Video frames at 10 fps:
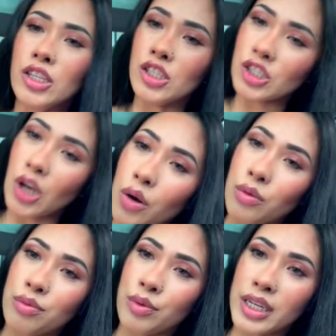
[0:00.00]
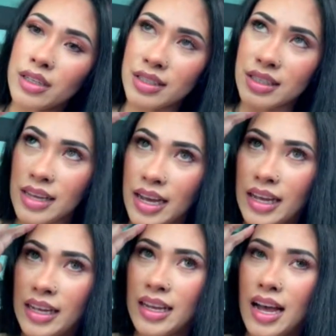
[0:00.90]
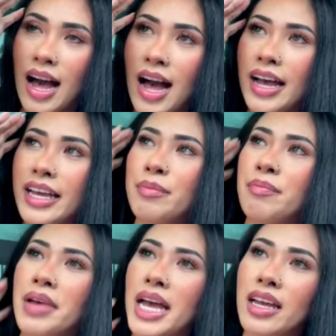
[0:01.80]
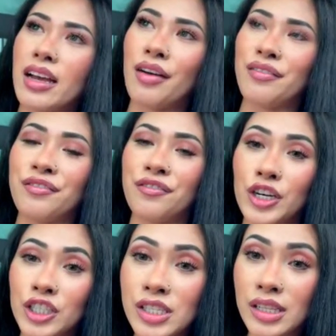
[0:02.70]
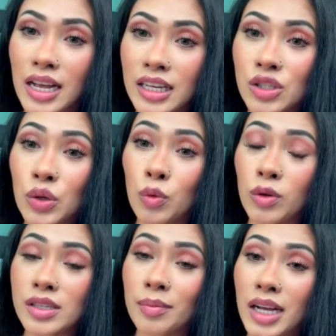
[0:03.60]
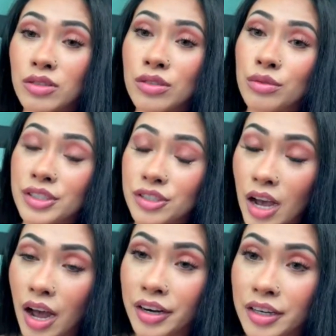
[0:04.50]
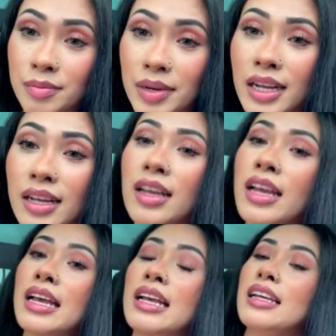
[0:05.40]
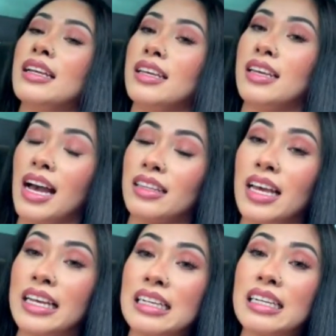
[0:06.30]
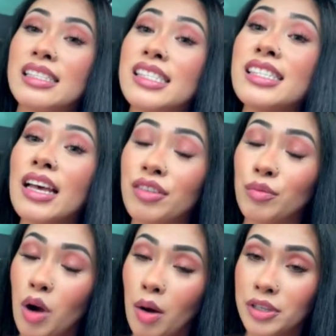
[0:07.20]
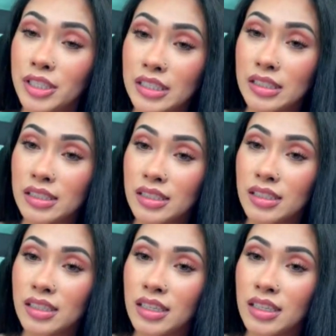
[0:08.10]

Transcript: So, real estate, I met a first class who was about to retire, but he had like 7 properties.